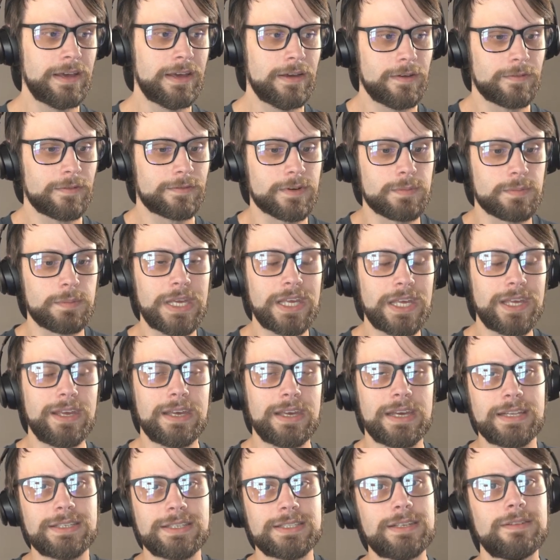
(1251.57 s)
For me,
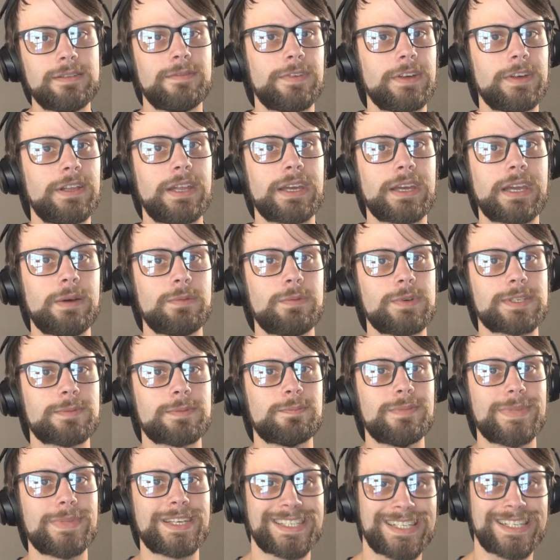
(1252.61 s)
it didn't feel like I was
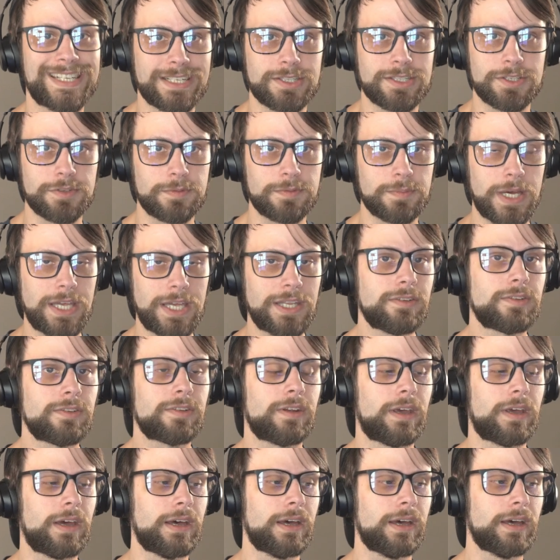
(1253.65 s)
missing too much.
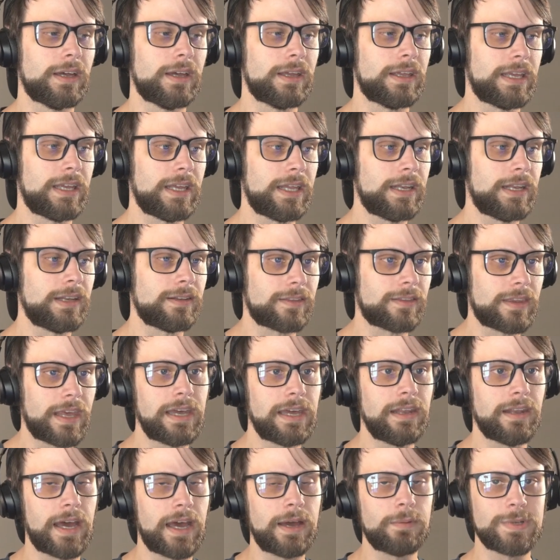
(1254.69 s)
Uh, and
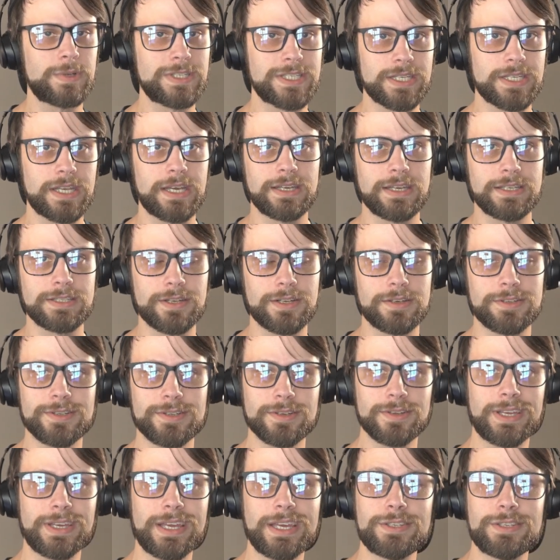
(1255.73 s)
that I would say is also
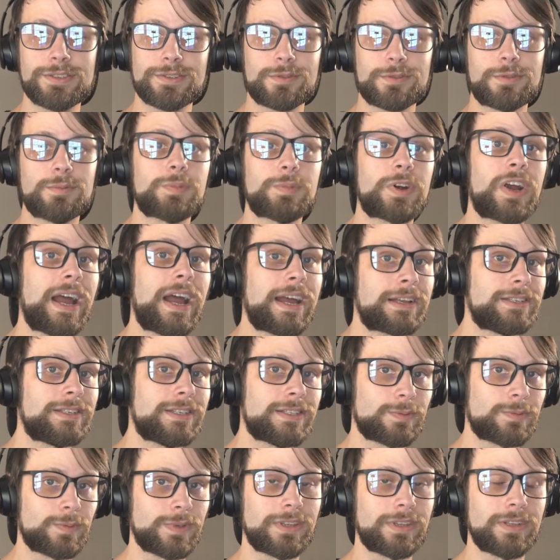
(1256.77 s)
the case through
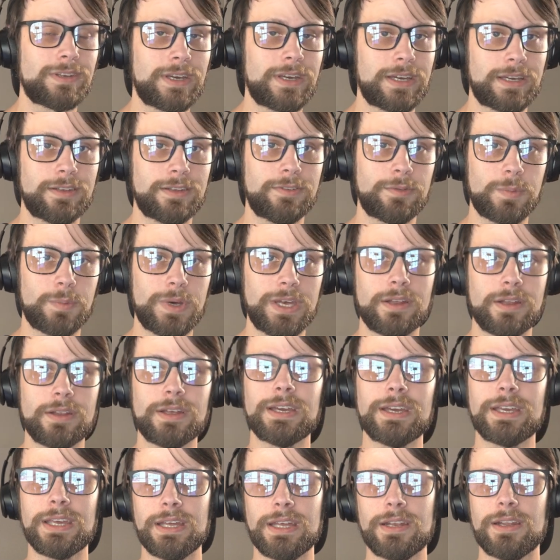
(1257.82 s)
practice with the deck as well.
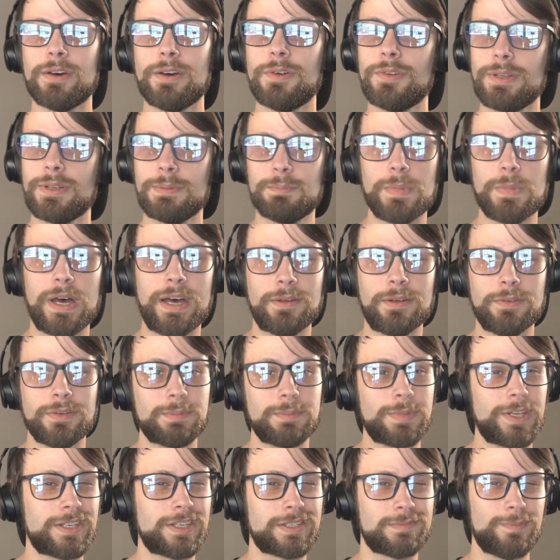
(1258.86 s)
Again, I only I only
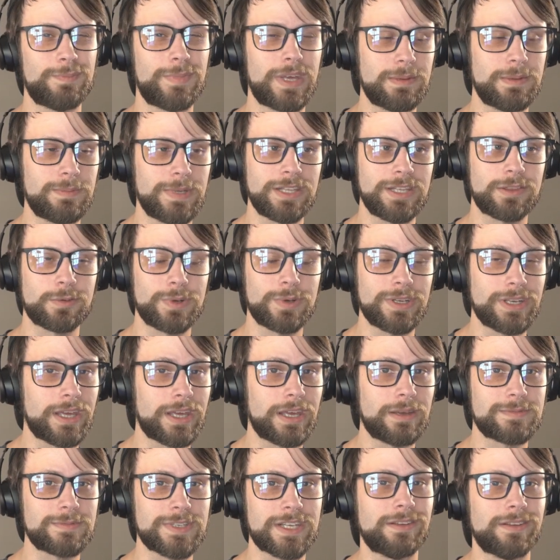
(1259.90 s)
played maybe three
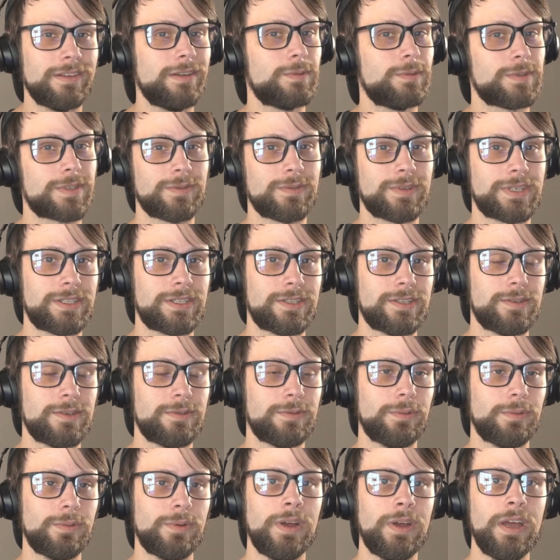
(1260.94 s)
games. I think it was only
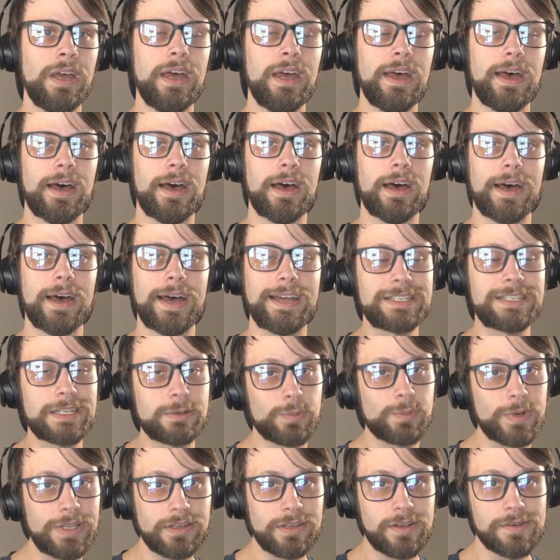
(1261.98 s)
two. Uh, I did
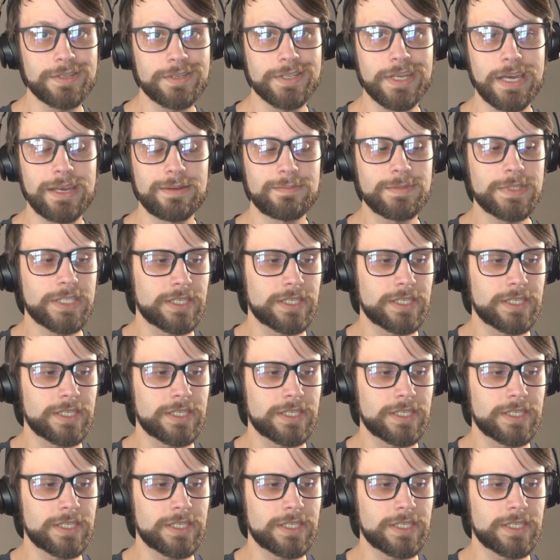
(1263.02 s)
win those games,